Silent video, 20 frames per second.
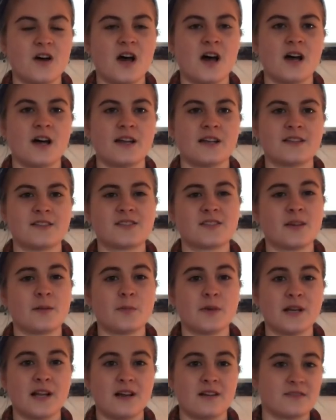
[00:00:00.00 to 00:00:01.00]
on
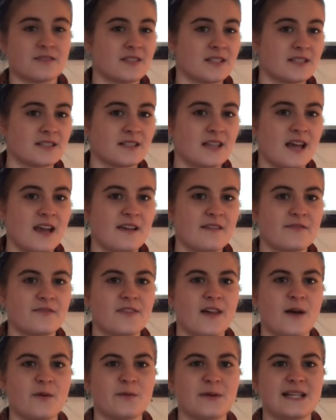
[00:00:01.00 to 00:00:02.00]
someone else's life
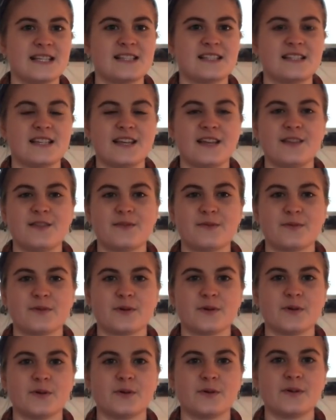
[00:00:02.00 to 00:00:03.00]
that we see
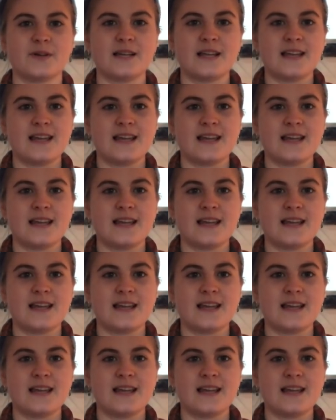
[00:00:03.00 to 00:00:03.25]
through